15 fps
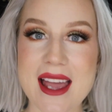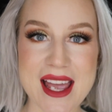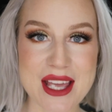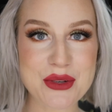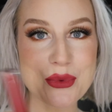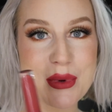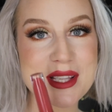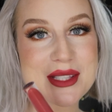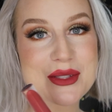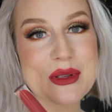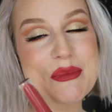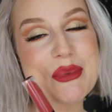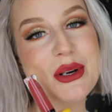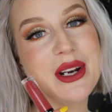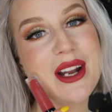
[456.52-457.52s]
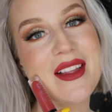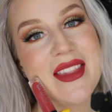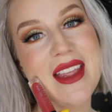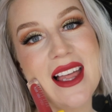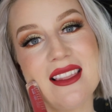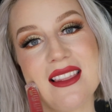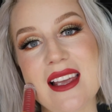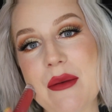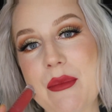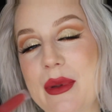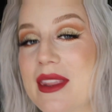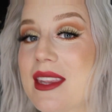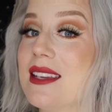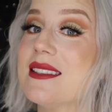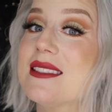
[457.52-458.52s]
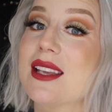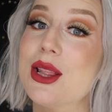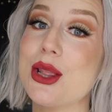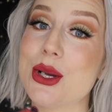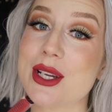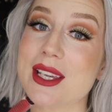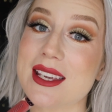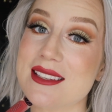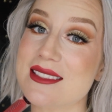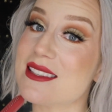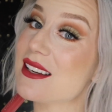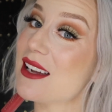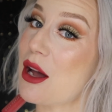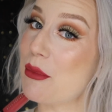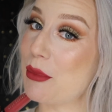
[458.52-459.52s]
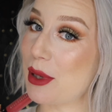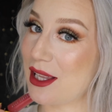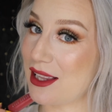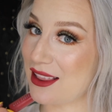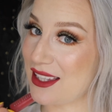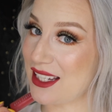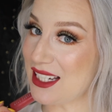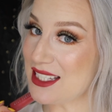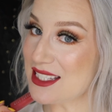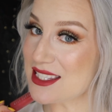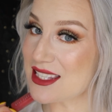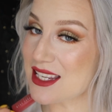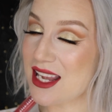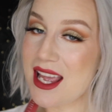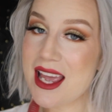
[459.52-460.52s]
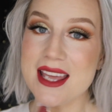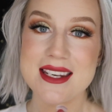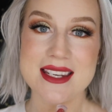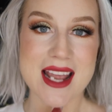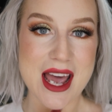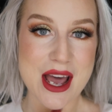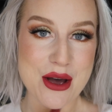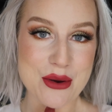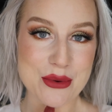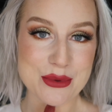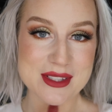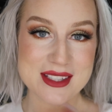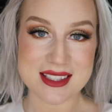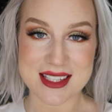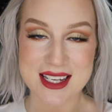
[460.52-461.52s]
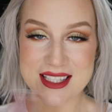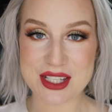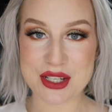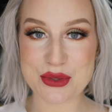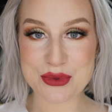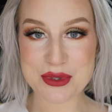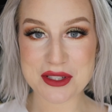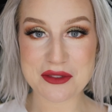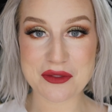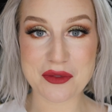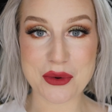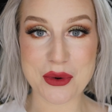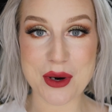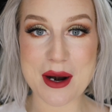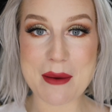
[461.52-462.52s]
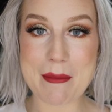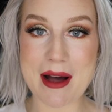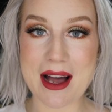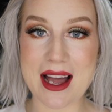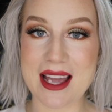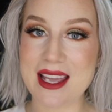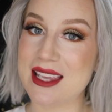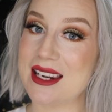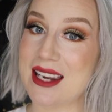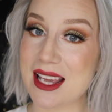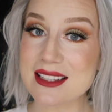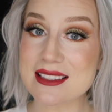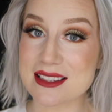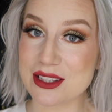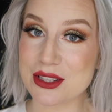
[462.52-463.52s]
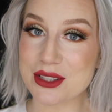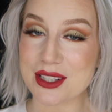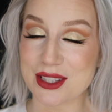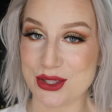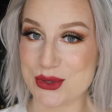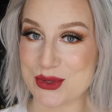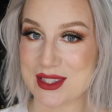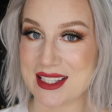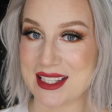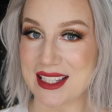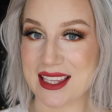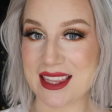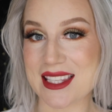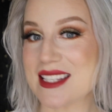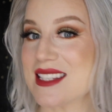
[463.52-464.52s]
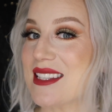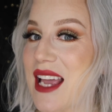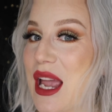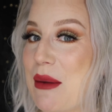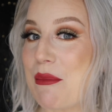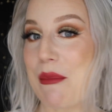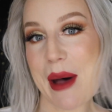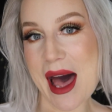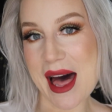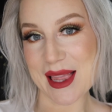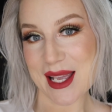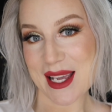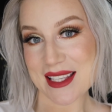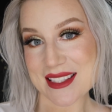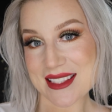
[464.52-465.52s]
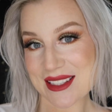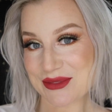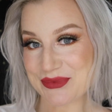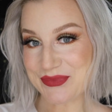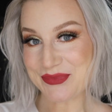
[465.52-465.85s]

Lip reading: And once we put on that lip, this look is complete. Now stay tuned for my next look using the same palette.